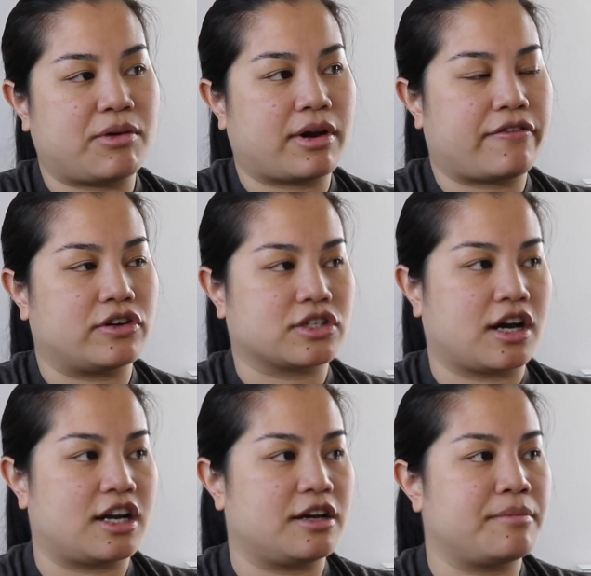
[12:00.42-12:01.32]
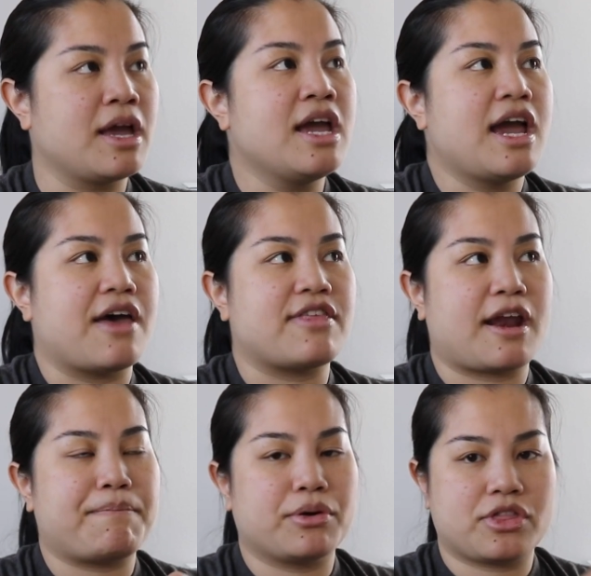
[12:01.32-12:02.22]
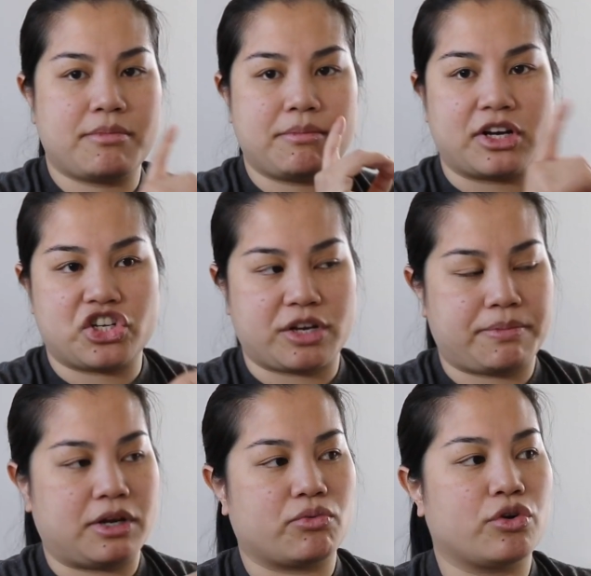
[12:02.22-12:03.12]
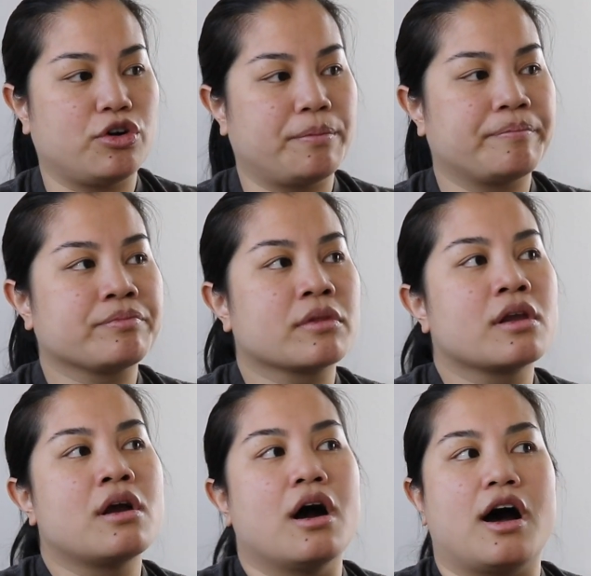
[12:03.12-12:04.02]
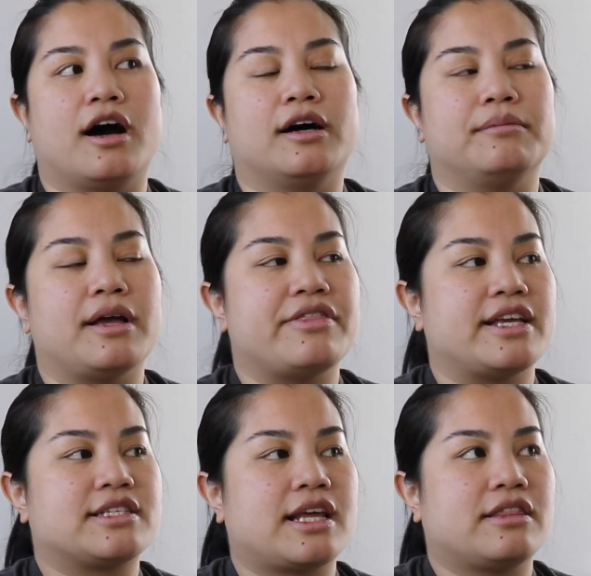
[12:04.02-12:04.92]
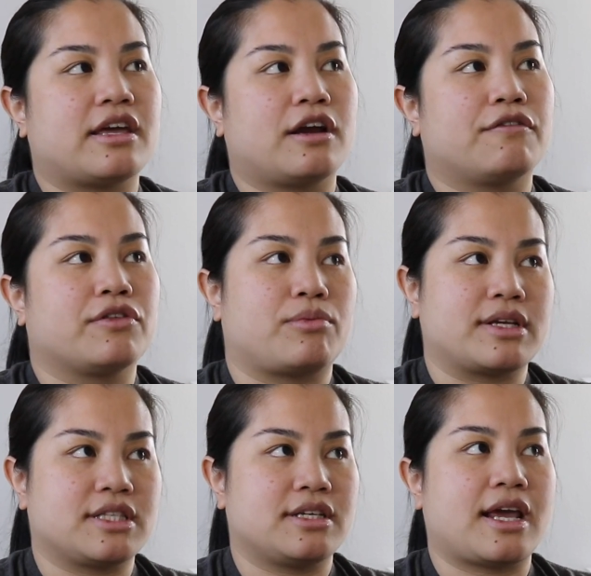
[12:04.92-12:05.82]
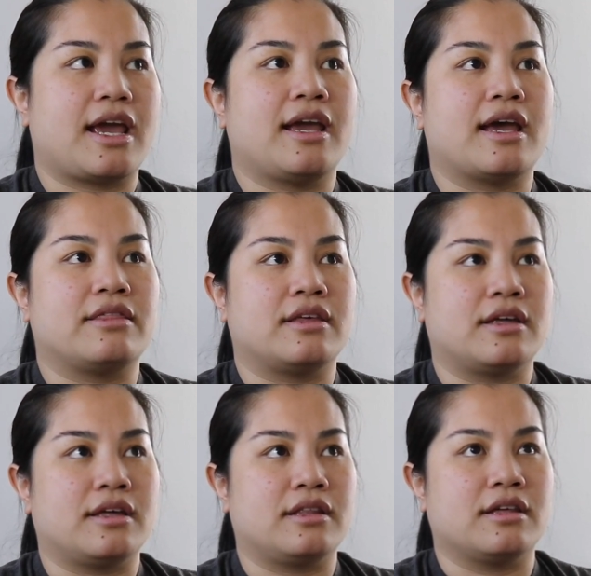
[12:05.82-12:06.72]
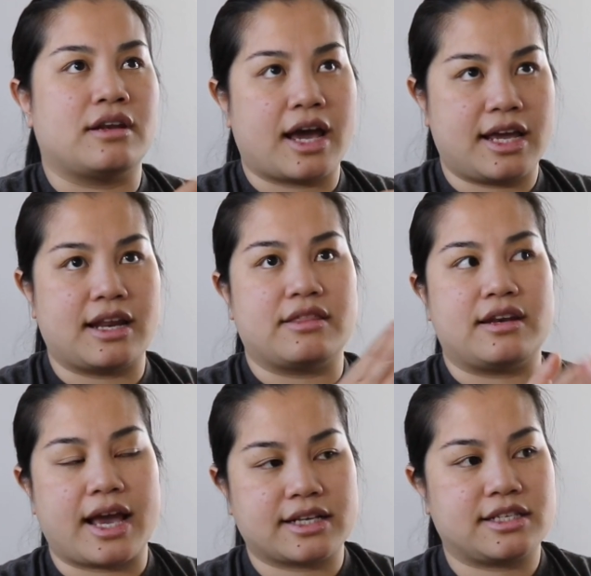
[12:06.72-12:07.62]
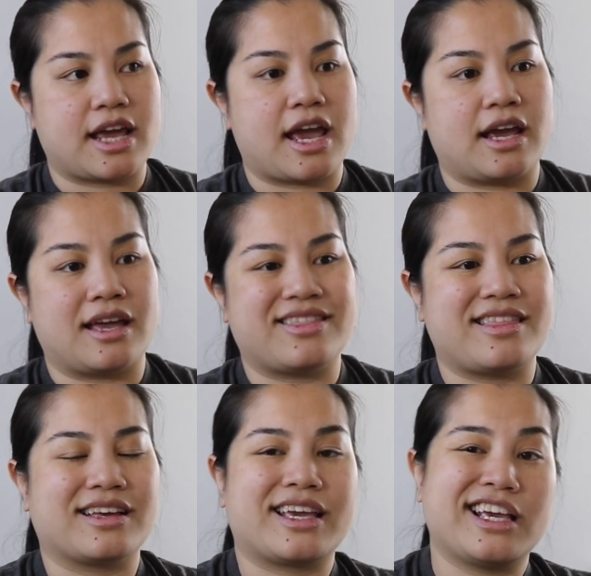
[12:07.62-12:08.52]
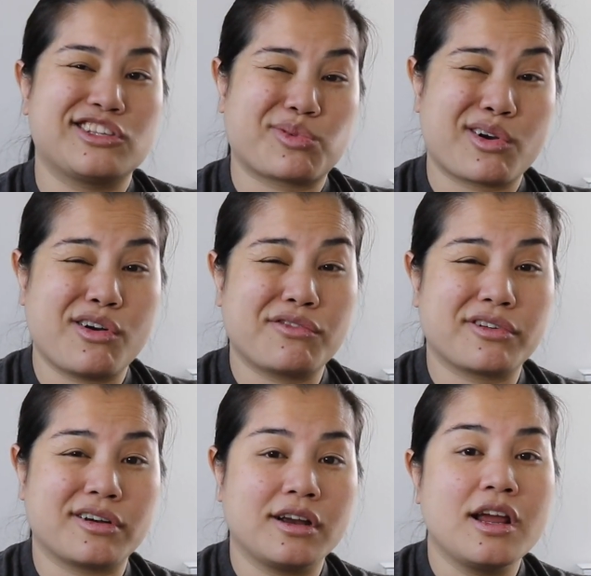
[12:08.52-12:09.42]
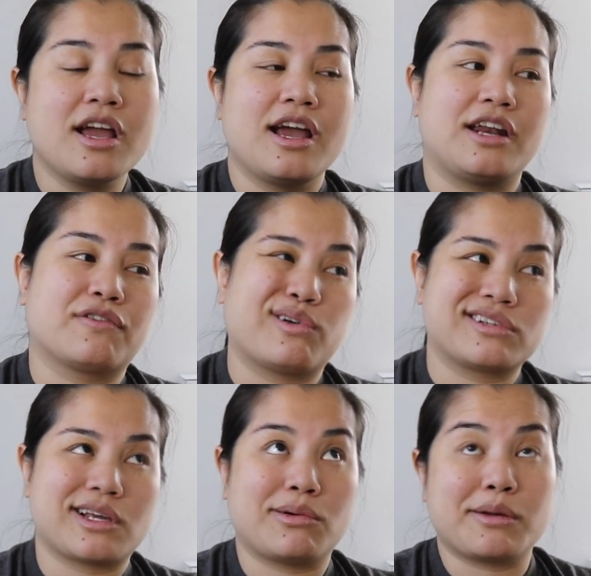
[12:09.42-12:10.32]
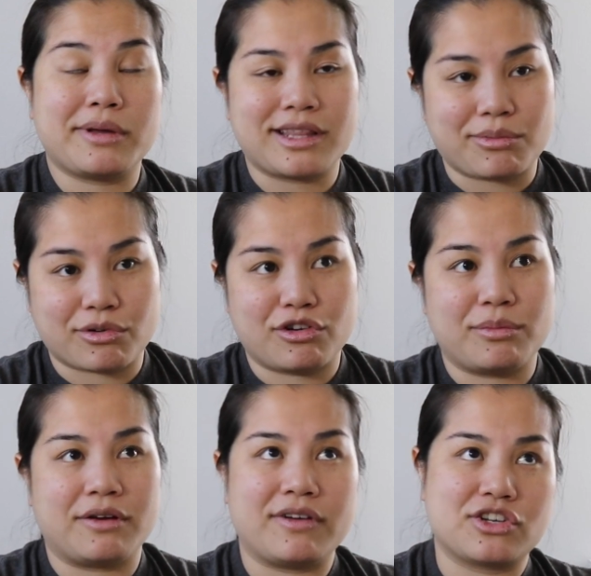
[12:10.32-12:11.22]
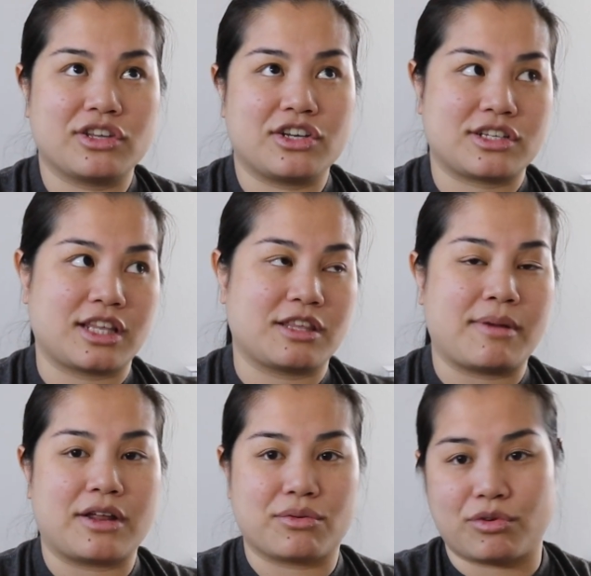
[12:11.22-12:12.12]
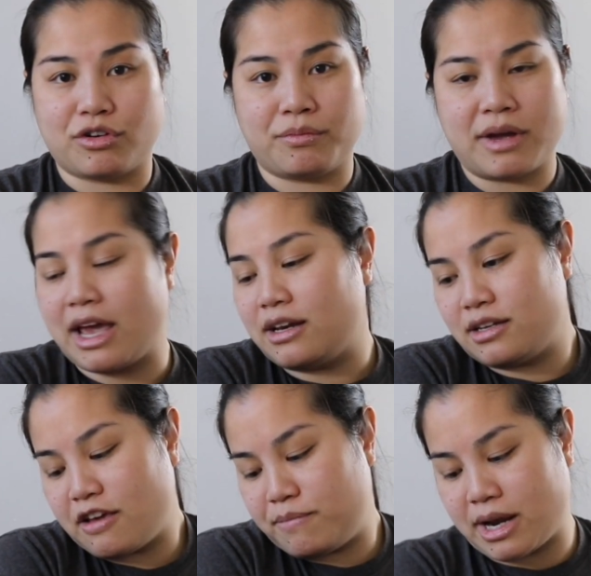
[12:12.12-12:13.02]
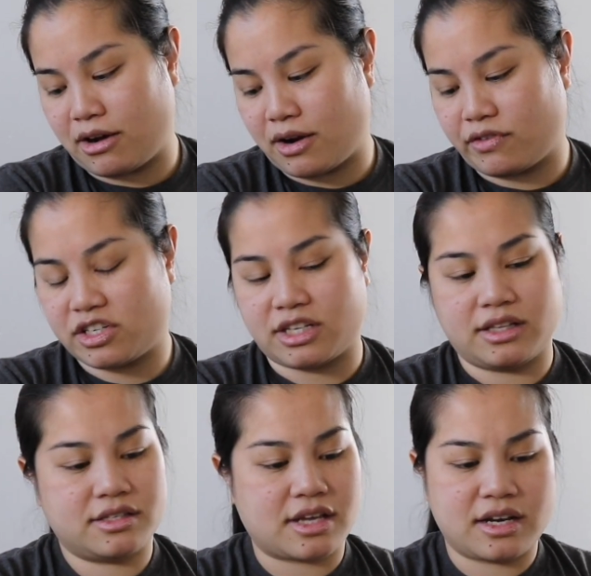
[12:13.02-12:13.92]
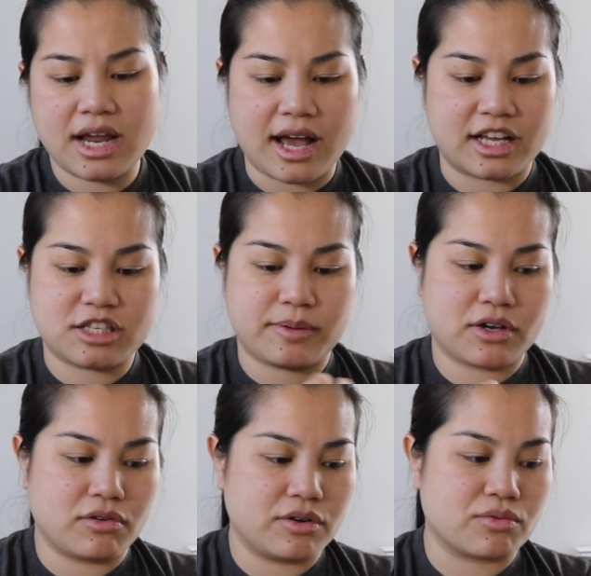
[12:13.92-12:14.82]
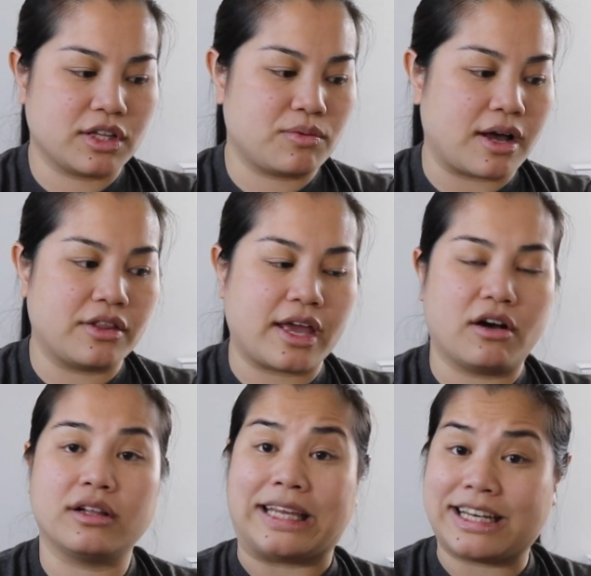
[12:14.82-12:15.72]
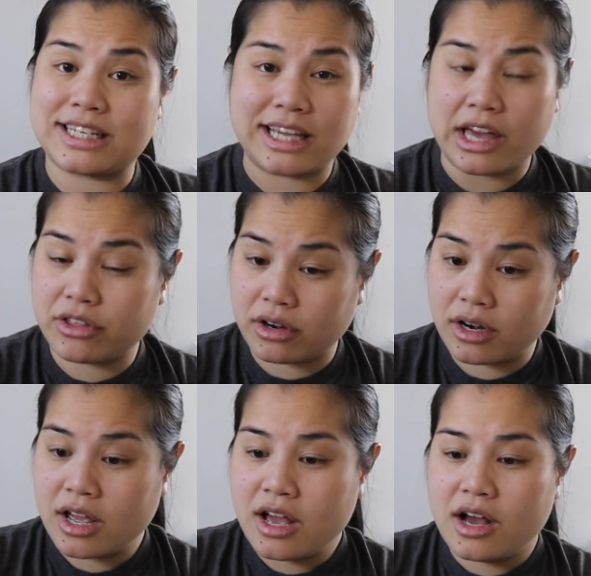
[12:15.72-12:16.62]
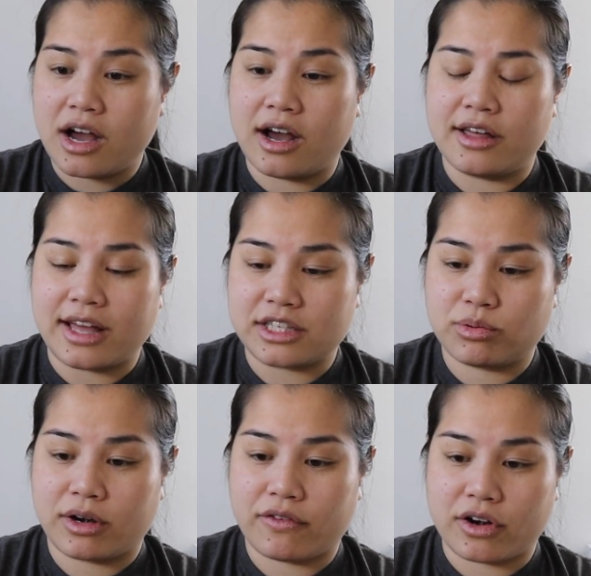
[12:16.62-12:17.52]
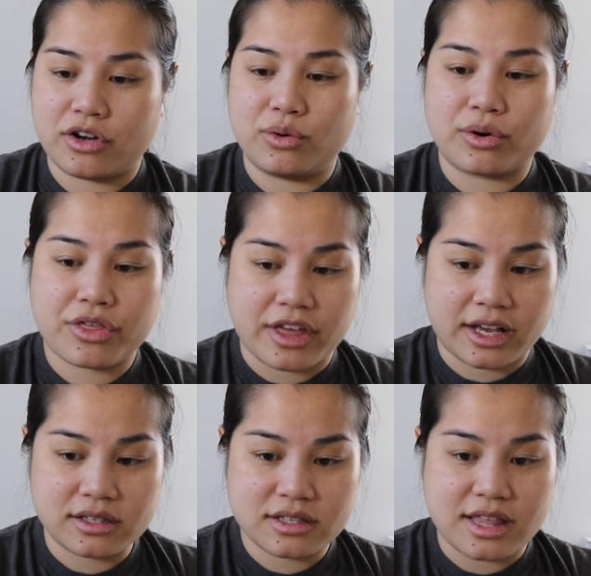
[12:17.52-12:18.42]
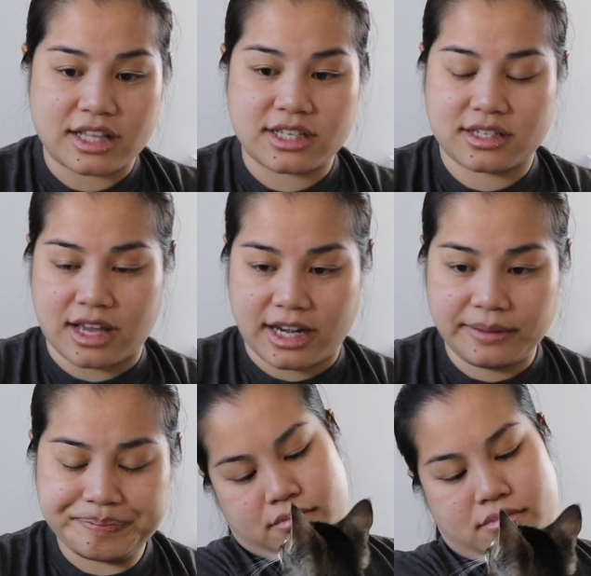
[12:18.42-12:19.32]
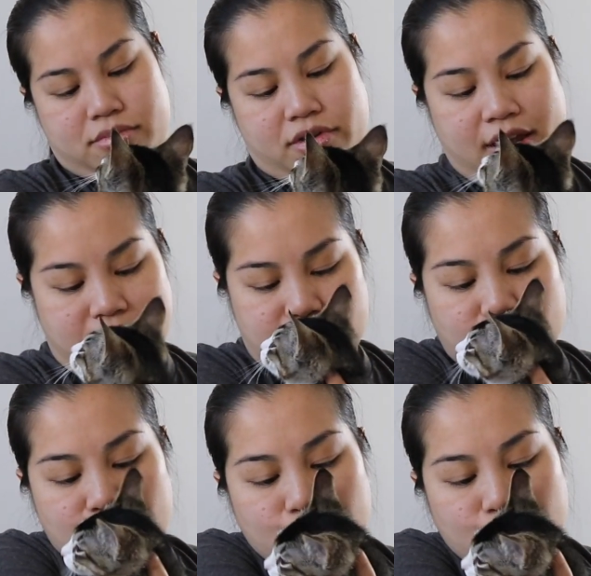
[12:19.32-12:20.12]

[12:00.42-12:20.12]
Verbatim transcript: when I first got them, and then I put them in my shipping room um, and they stayed there for the rest of the day and the, the night and the next day. And then the kids were over, and of course they wanted to be in that room, and eventually I just let them out of the room, and they've been out ever since. And yeah, it's been going really well. They all eat together. Uh, that's one of our newer things. That's exciting. So yeah,